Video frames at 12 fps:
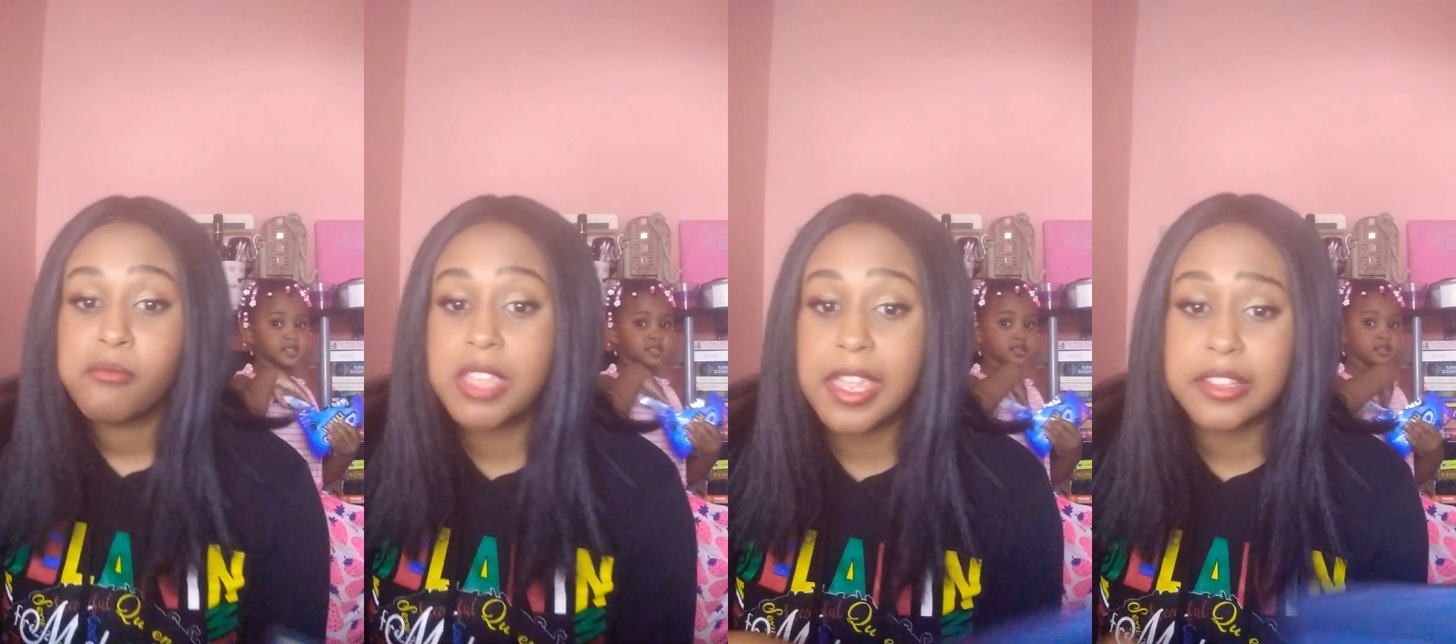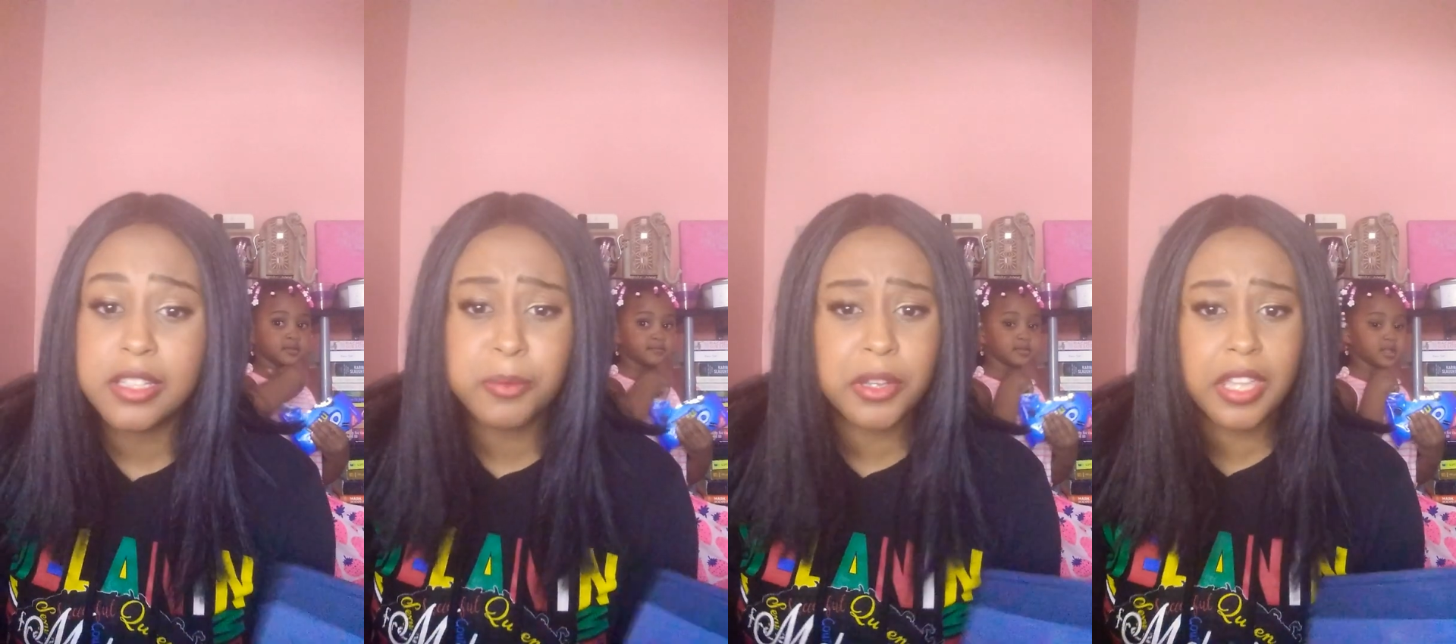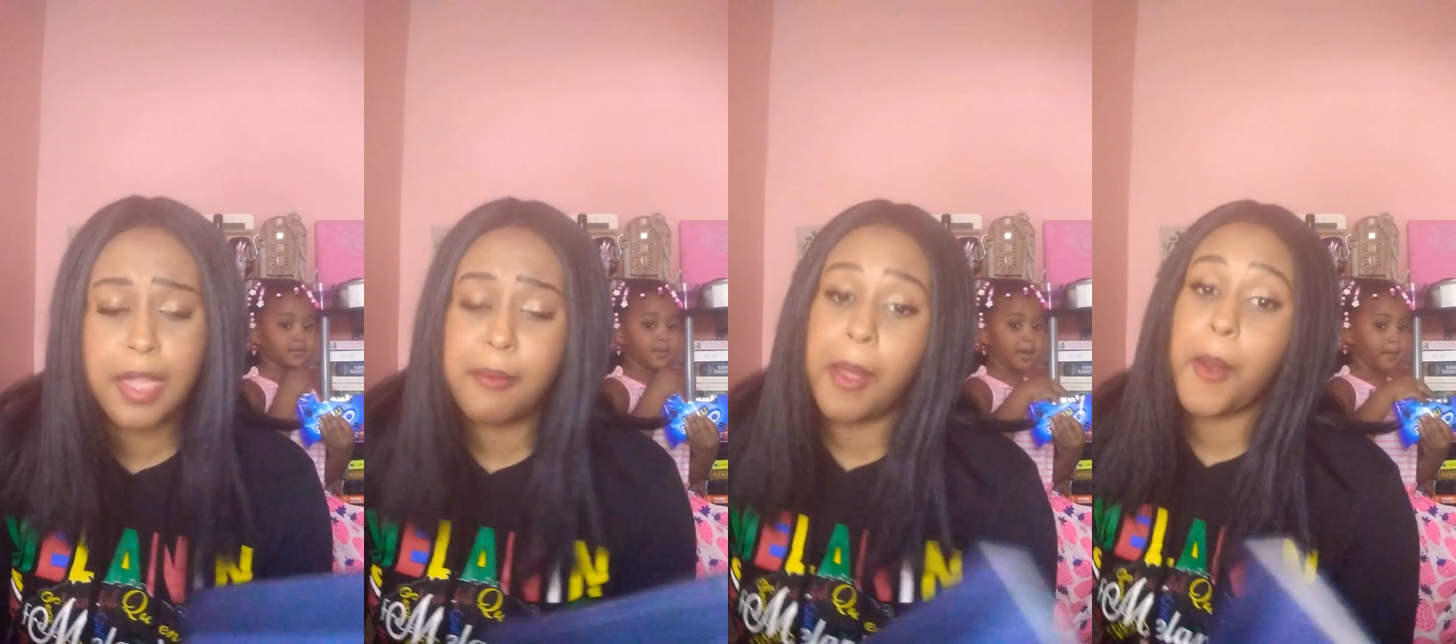But yeah, this book
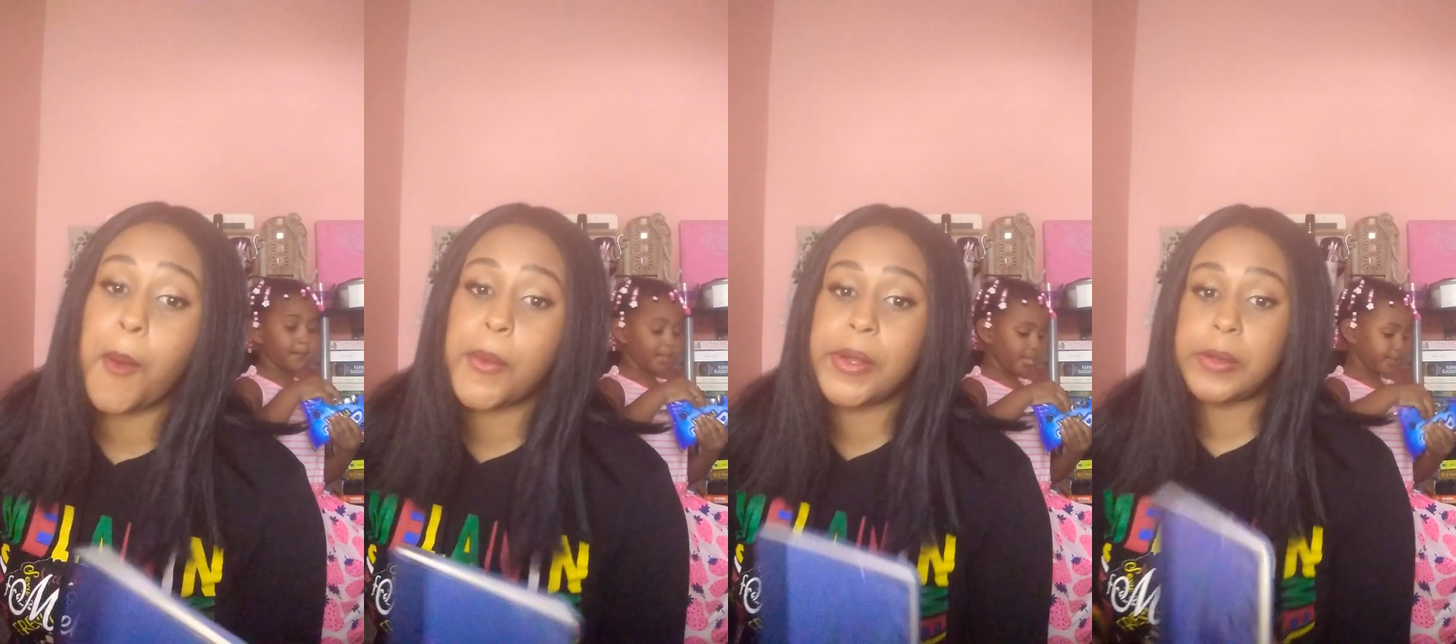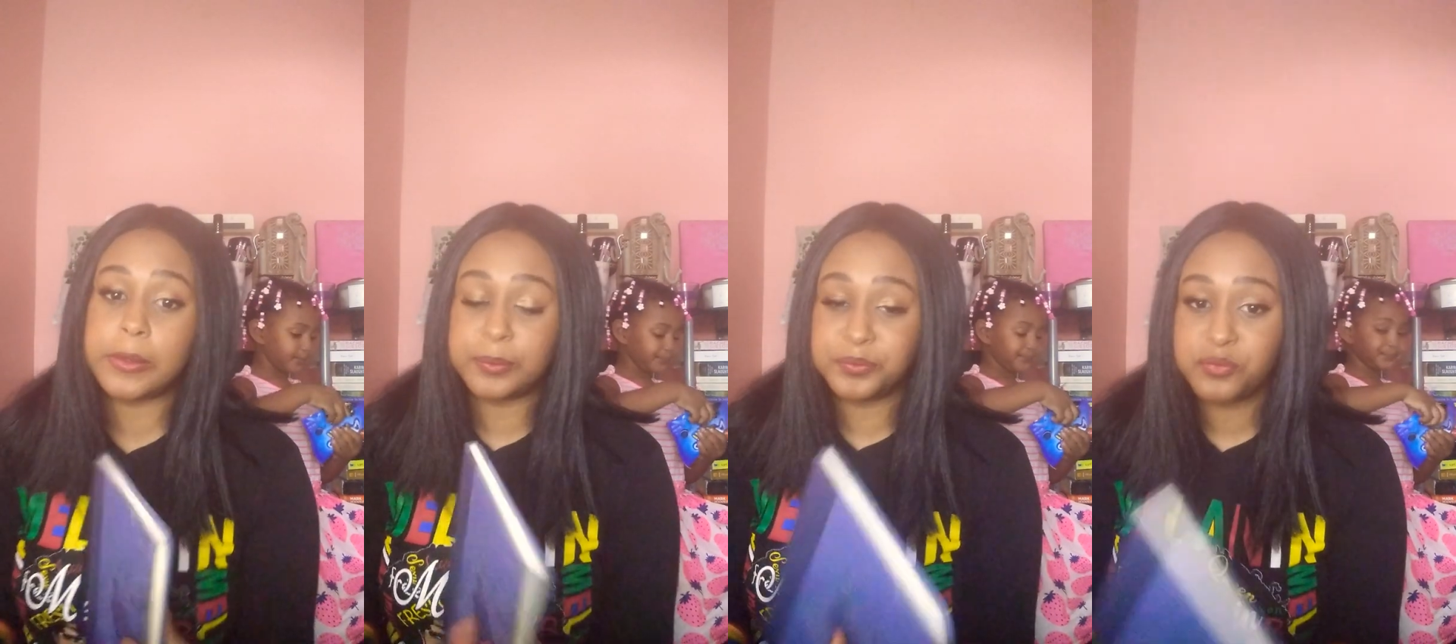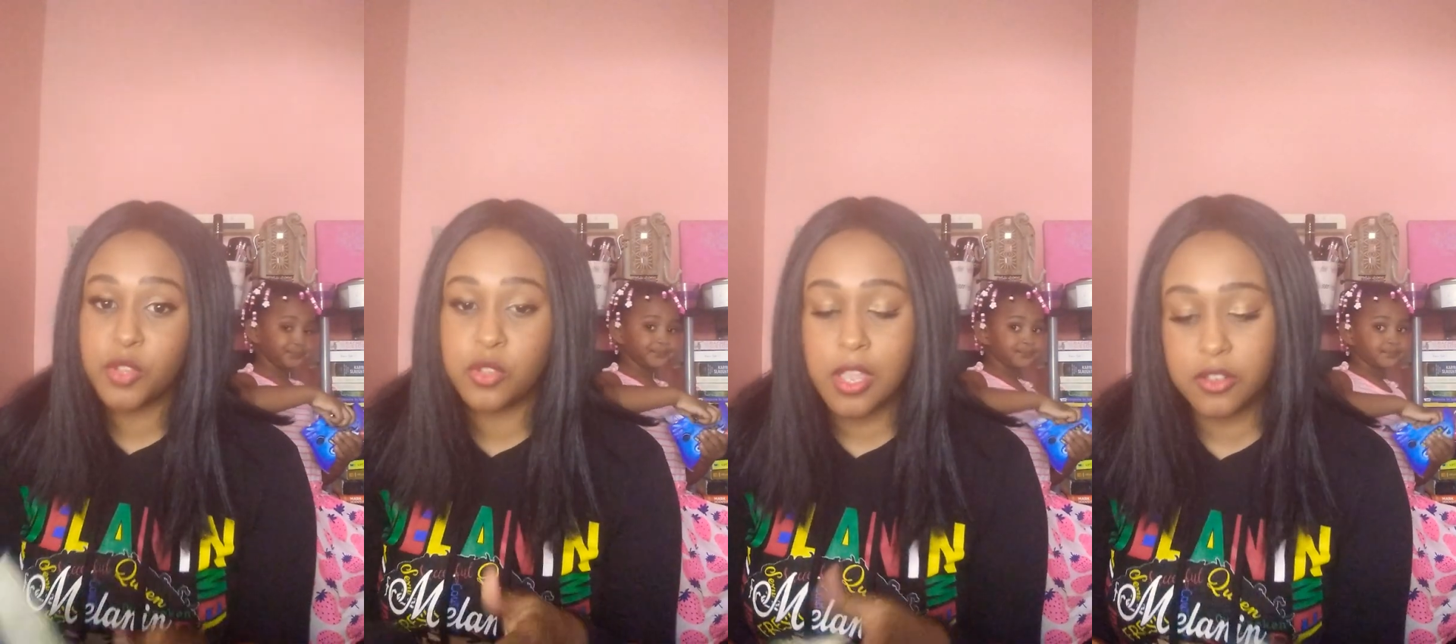came out around
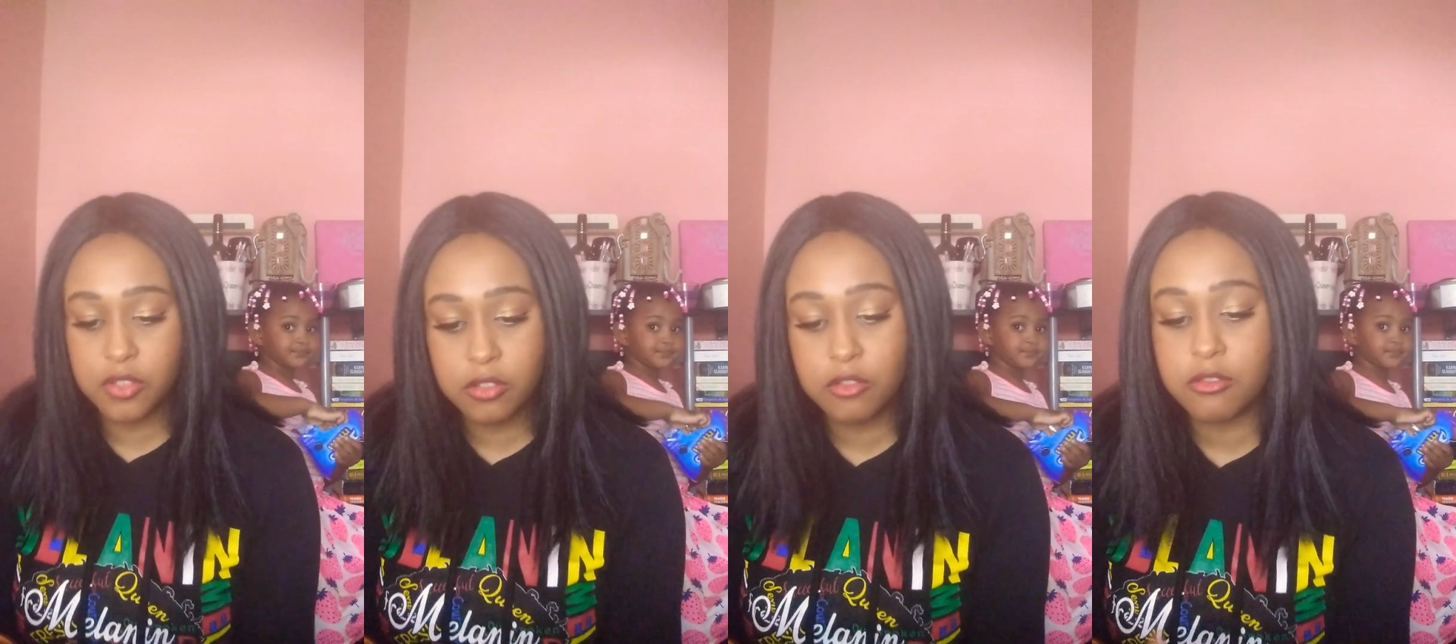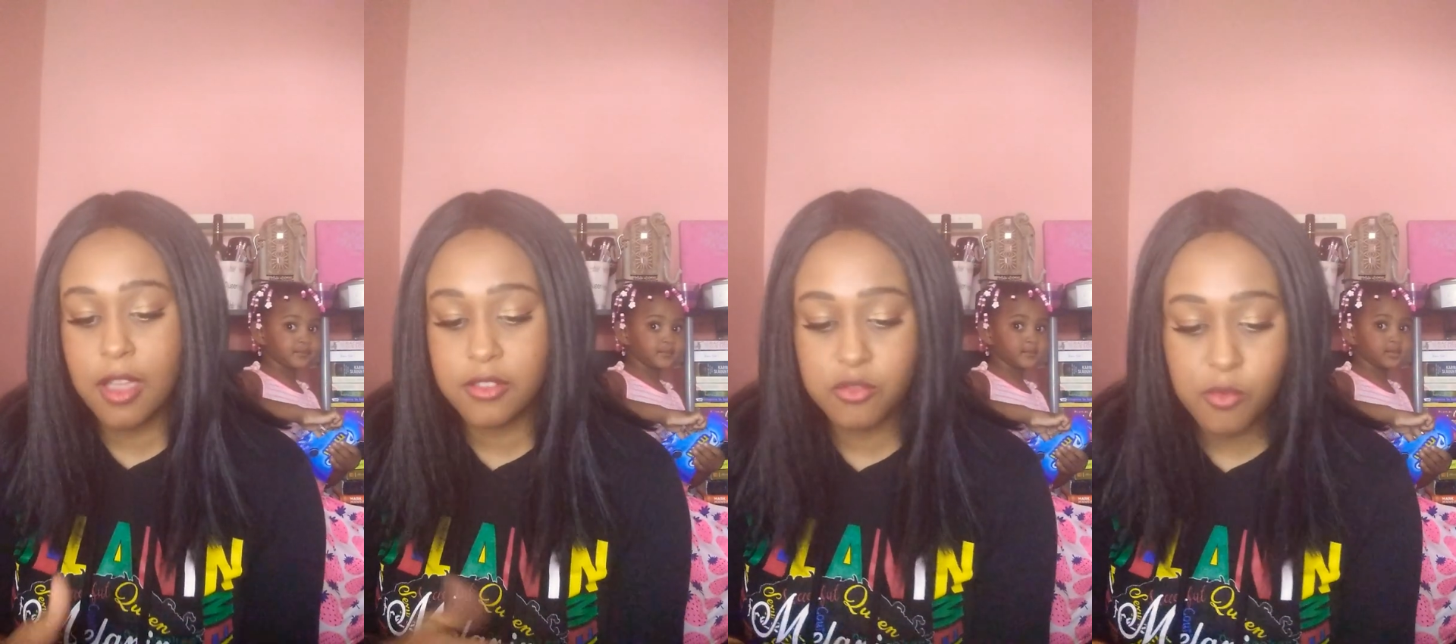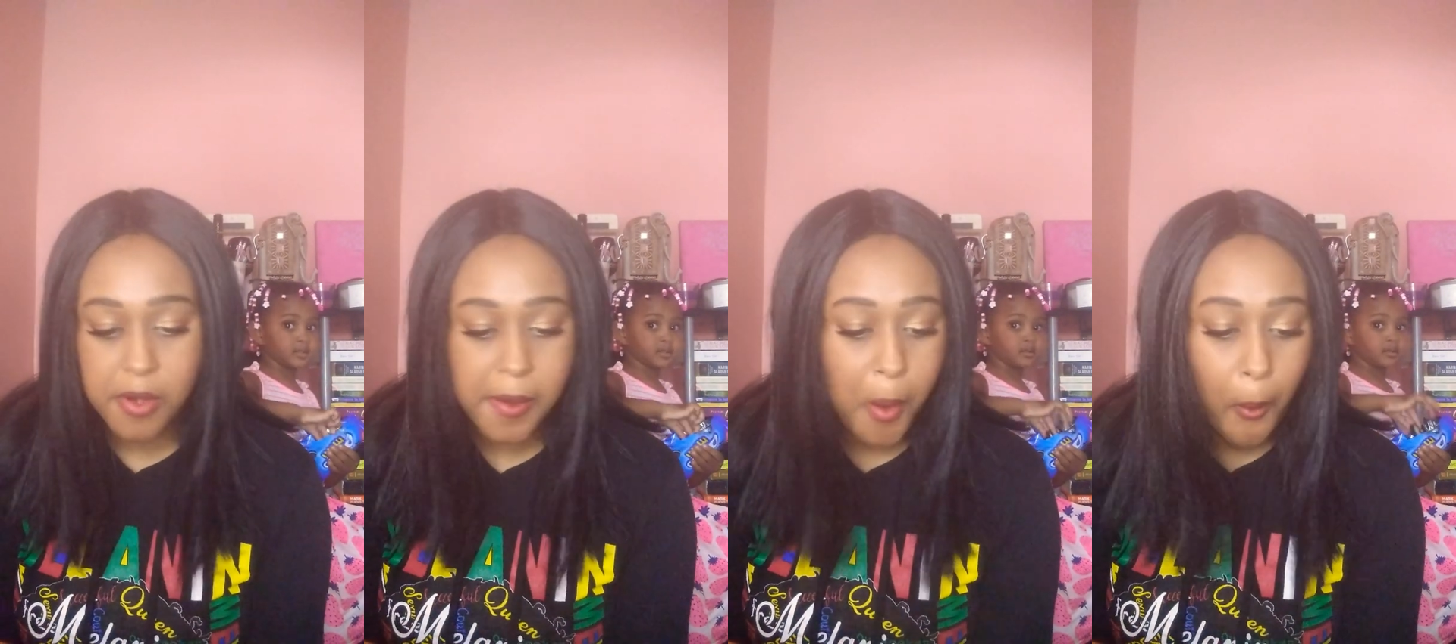2002,
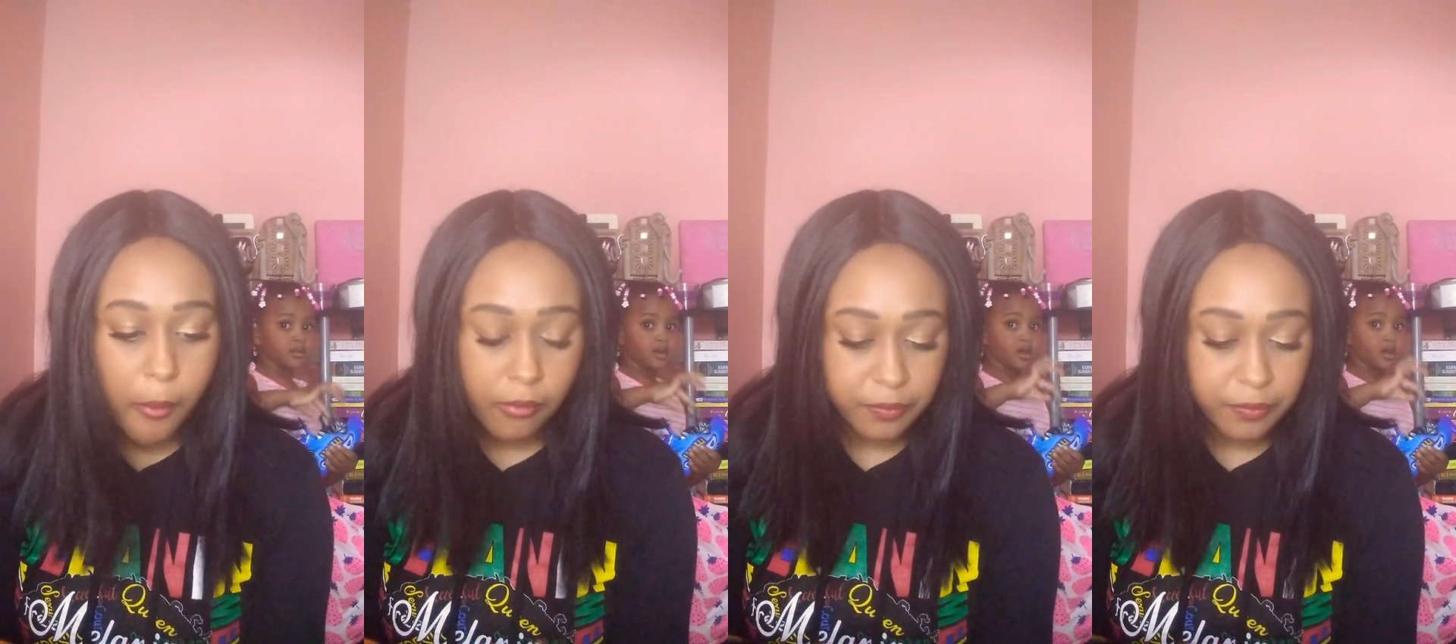2003.